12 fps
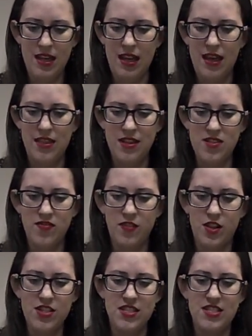And this
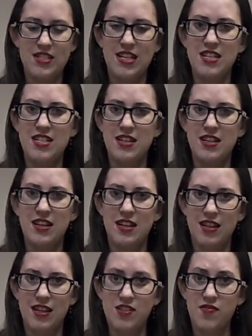first stitch,
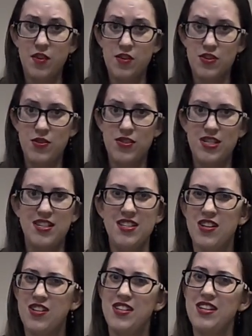these first two stitches
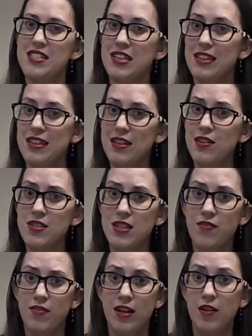are just a little
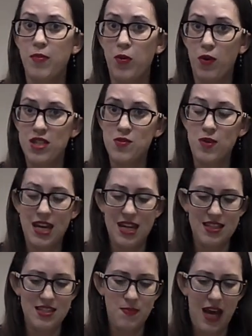different, but once we get
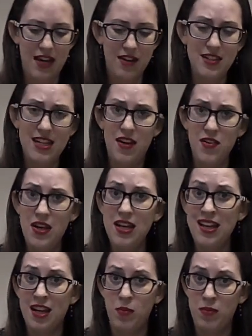this pattern down,
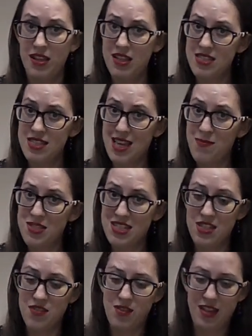it'll be the same
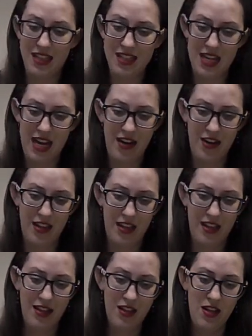stitch for the entire
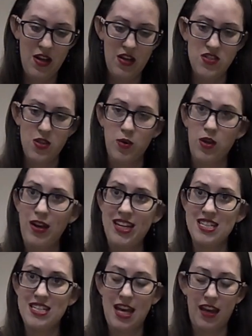thing. So we're going
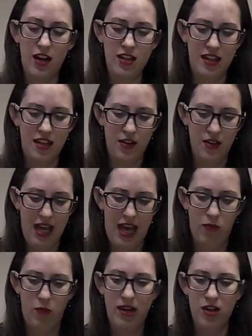to take our needle
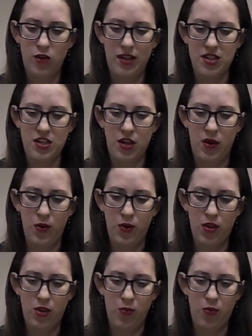and we are going to go
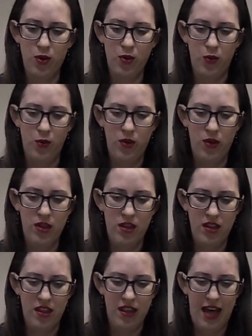through
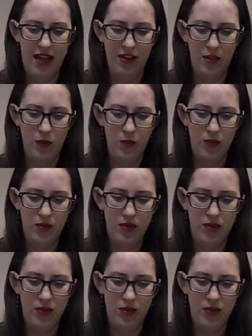that loop.